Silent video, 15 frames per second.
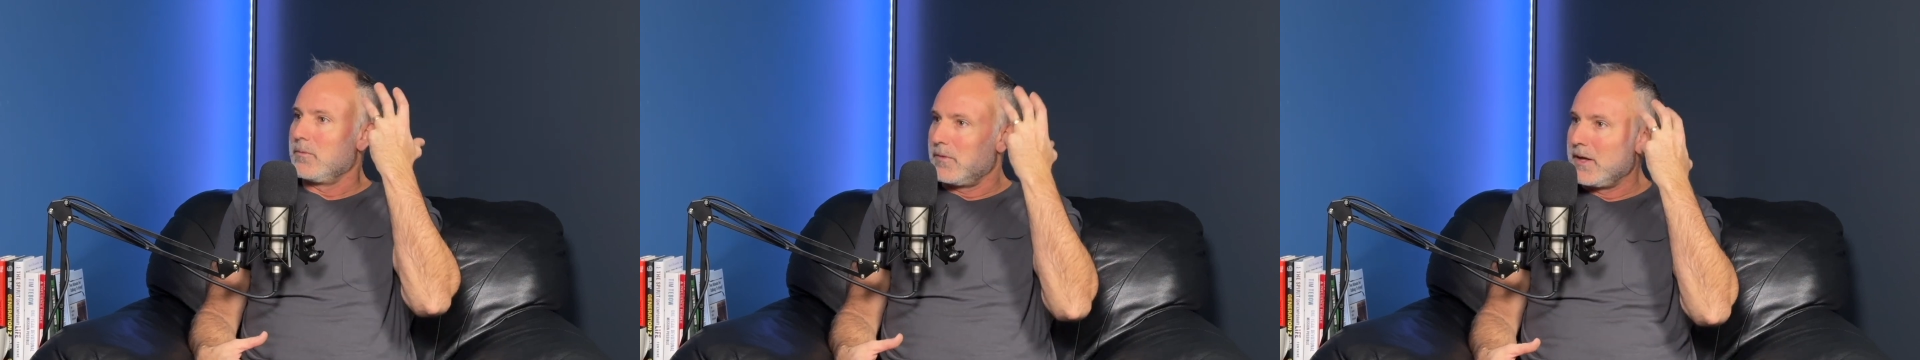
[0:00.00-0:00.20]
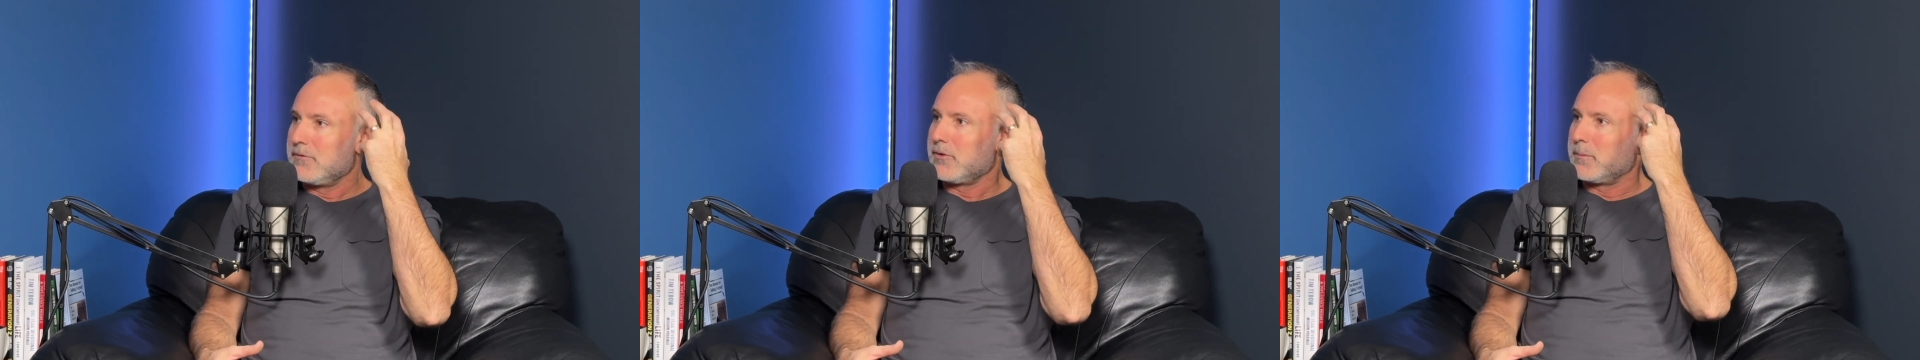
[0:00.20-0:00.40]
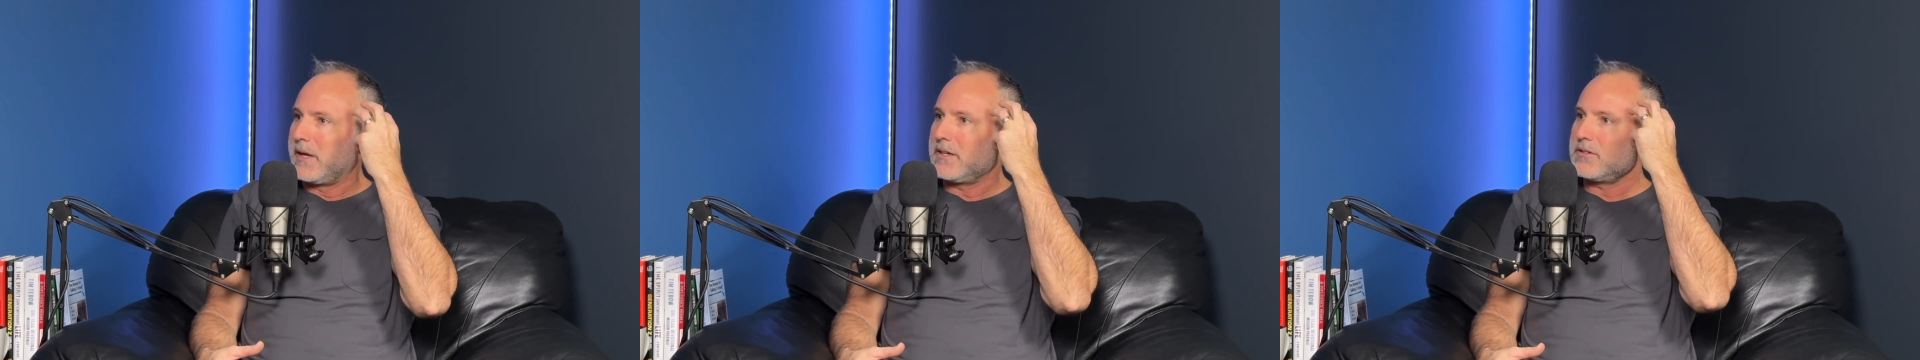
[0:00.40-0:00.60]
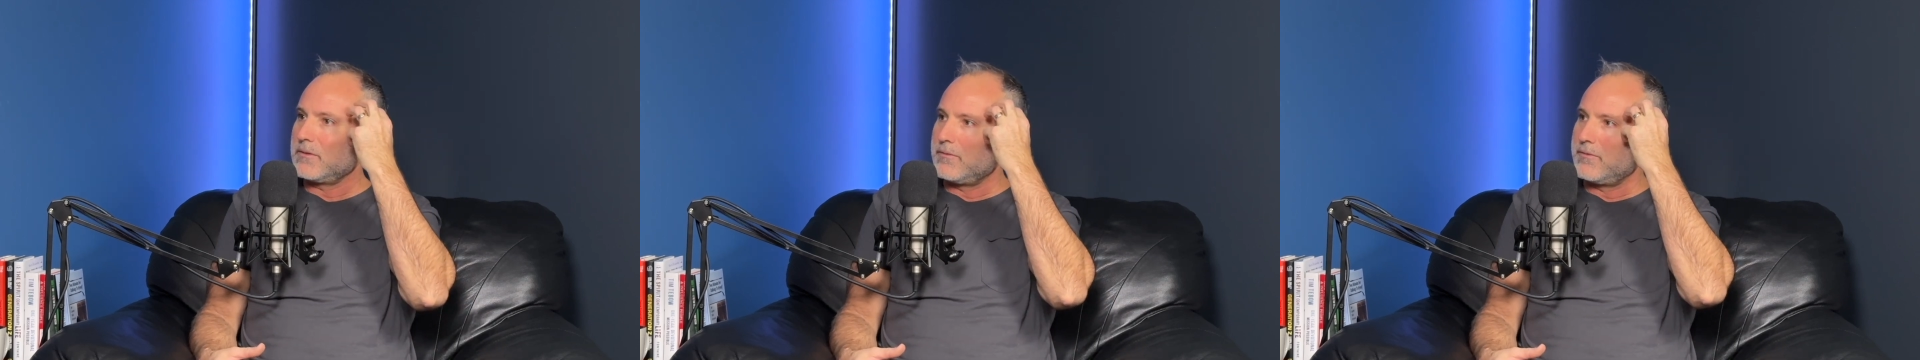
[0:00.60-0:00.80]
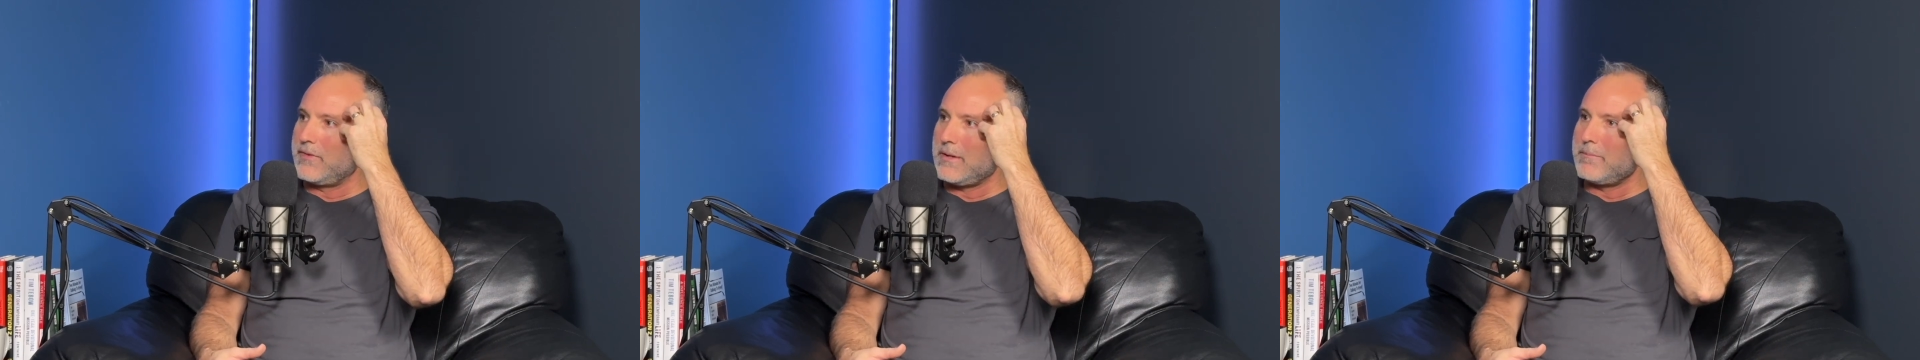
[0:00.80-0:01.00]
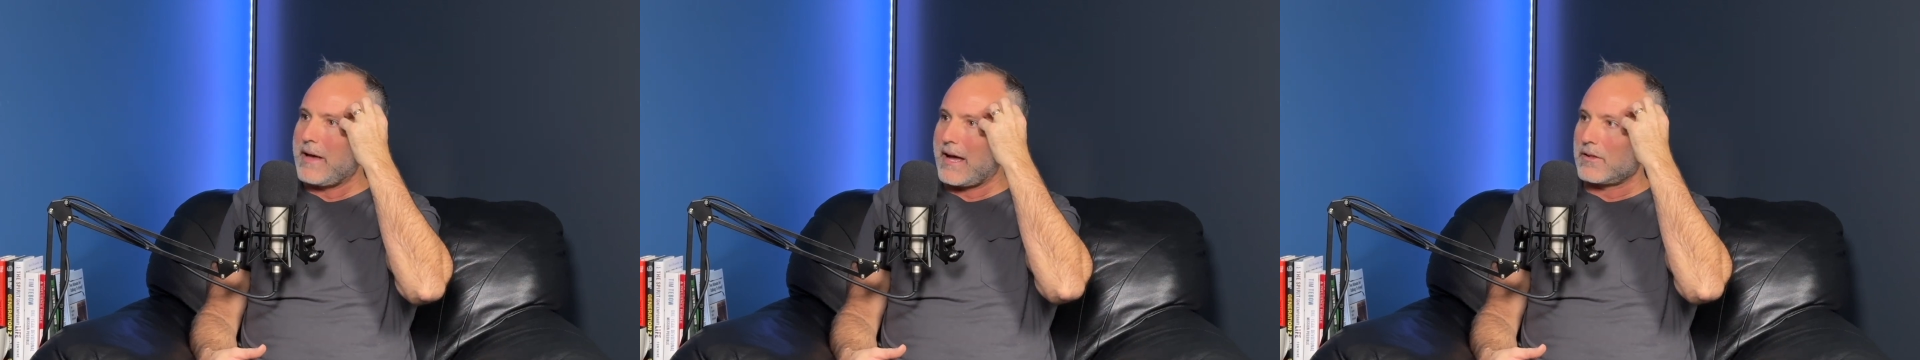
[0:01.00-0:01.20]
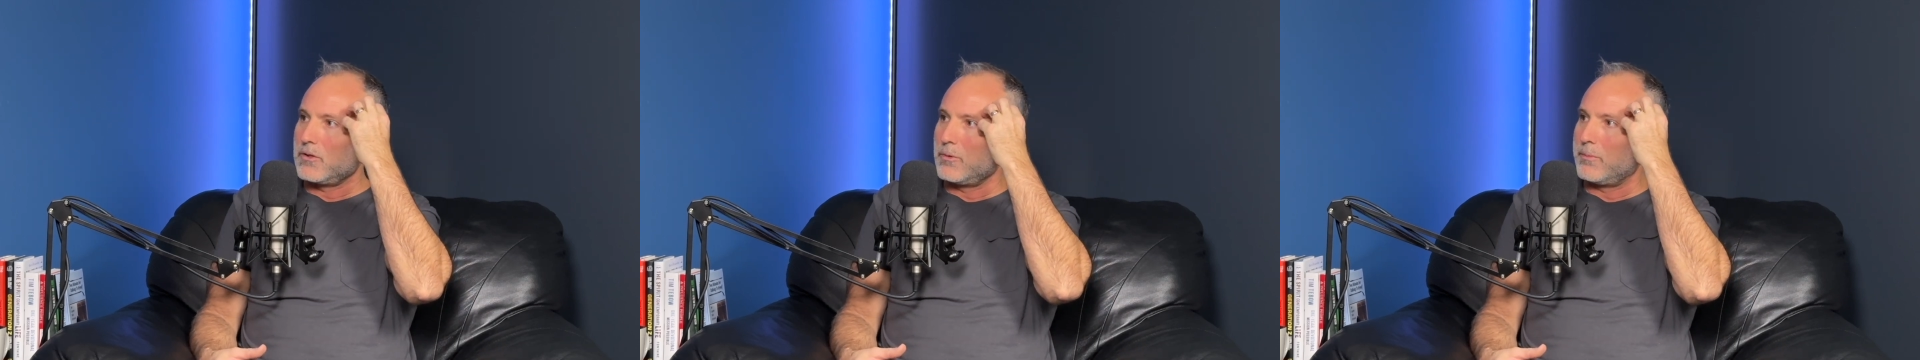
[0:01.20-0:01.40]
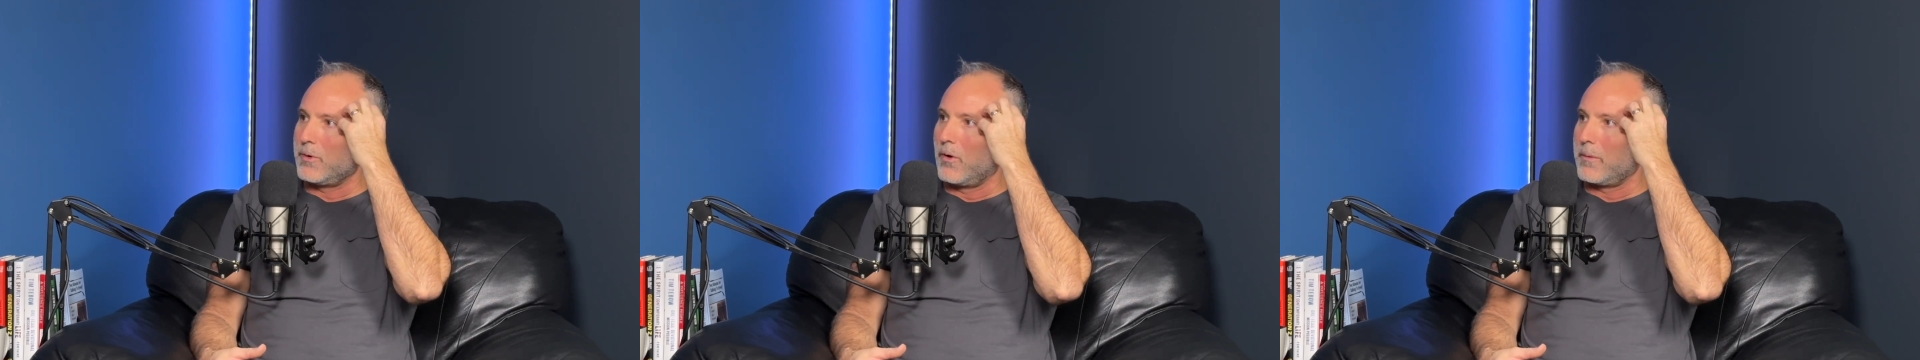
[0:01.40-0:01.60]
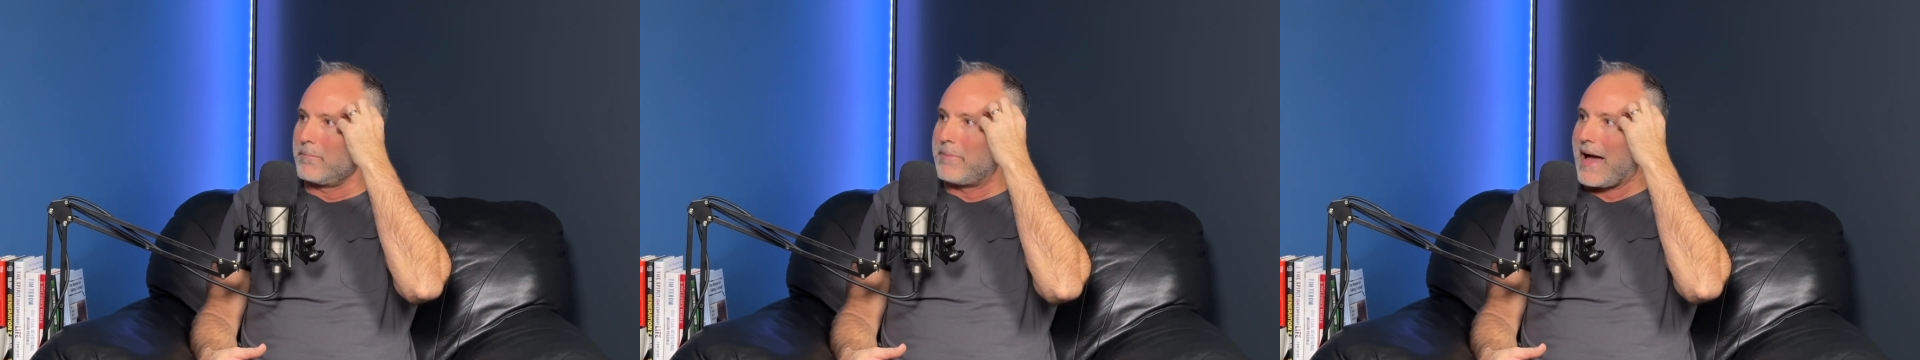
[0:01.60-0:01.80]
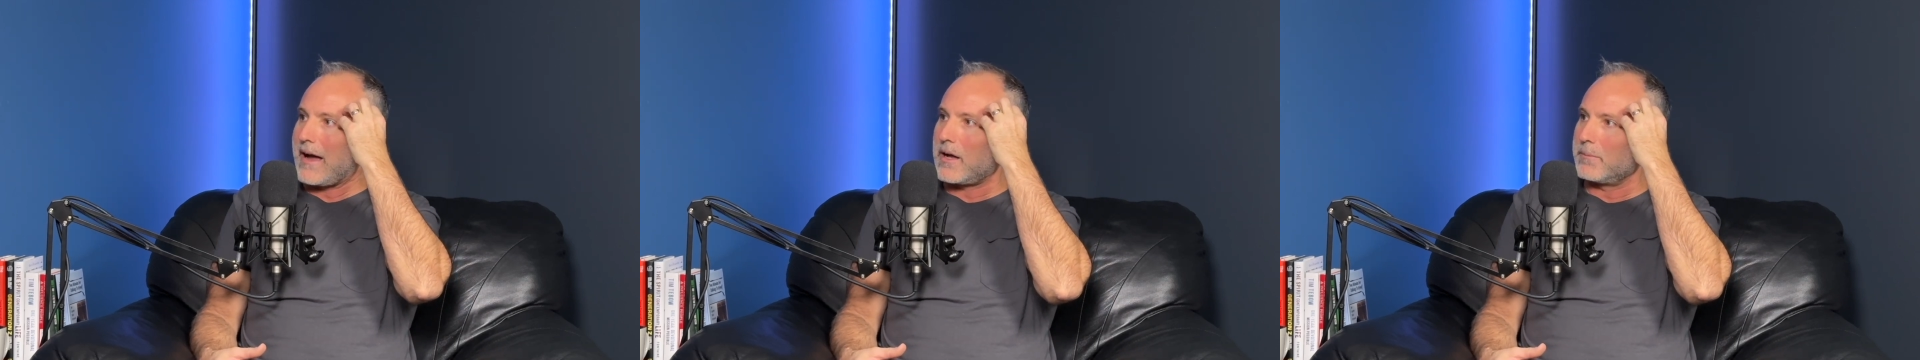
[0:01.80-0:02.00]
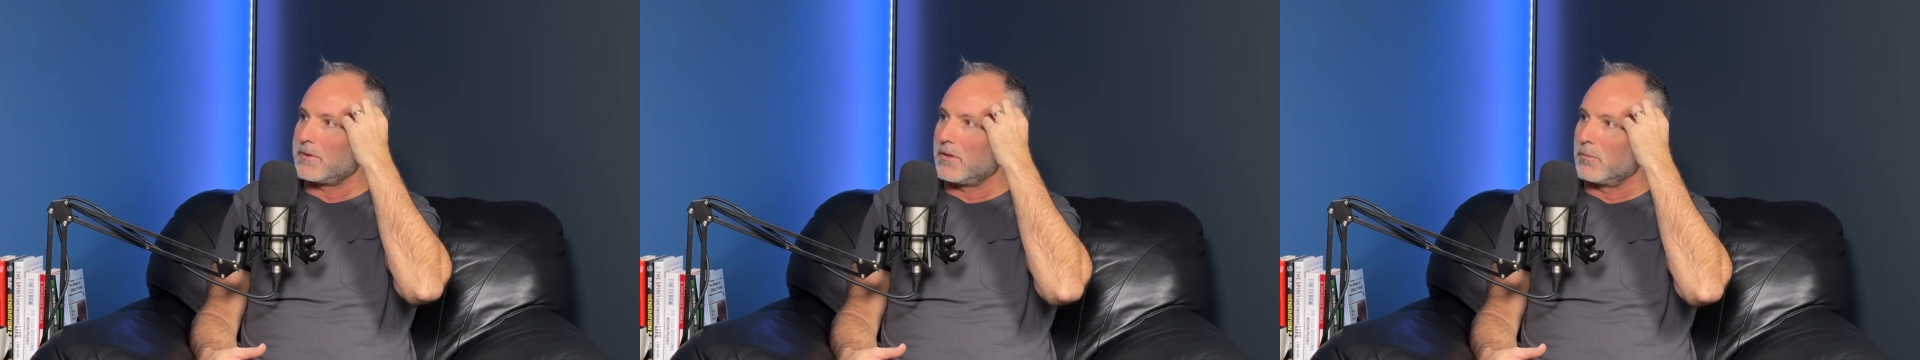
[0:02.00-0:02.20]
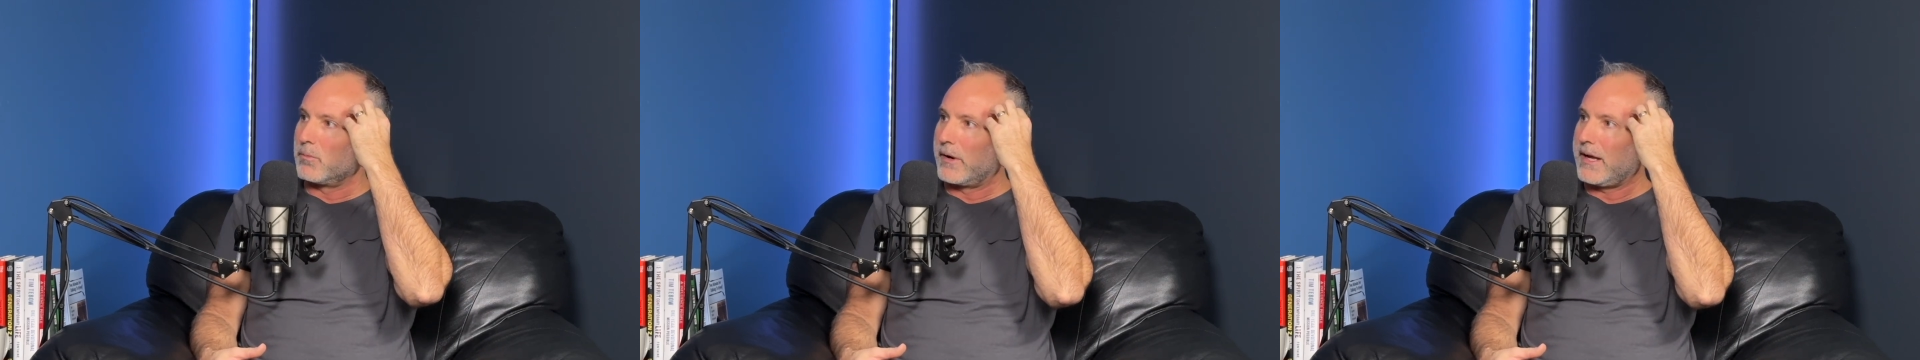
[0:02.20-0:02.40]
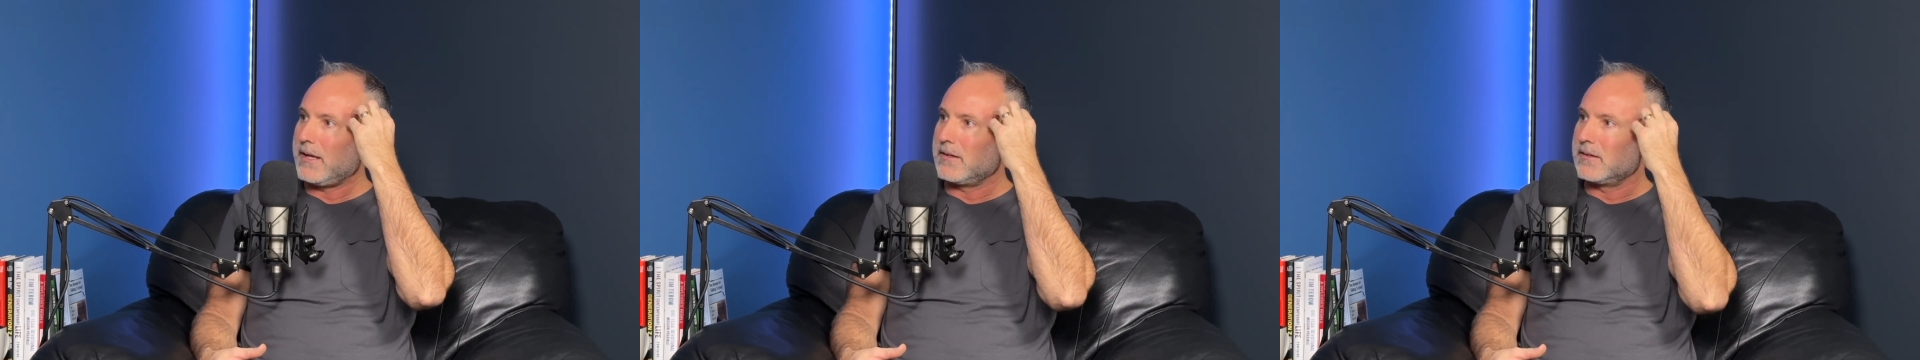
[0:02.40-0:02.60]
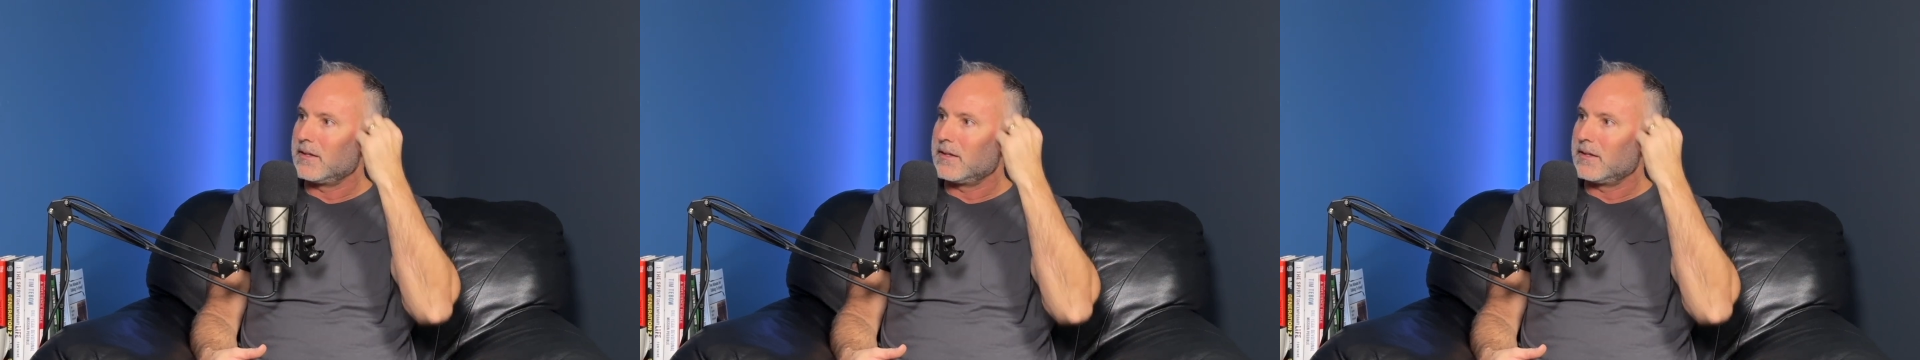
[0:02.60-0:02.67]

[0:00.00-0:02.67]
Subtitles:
information feedback loop going back up to the brain.